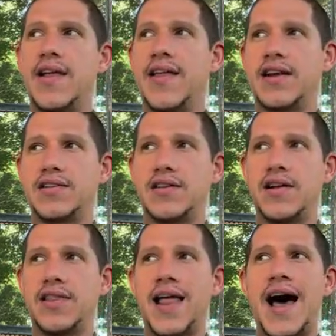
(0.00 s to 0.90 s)
and like
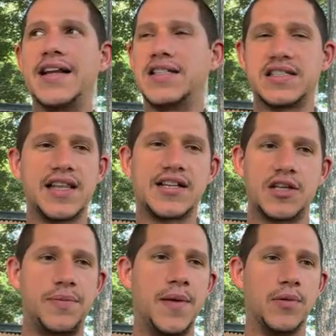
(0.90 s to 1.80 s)
a lot of
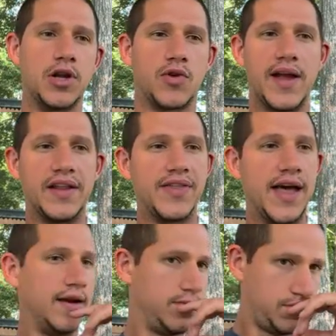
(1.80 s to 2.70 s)
dyslexic people are great at
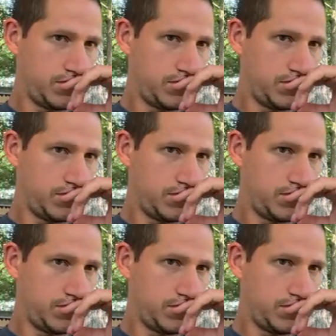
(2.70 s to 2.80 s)
that.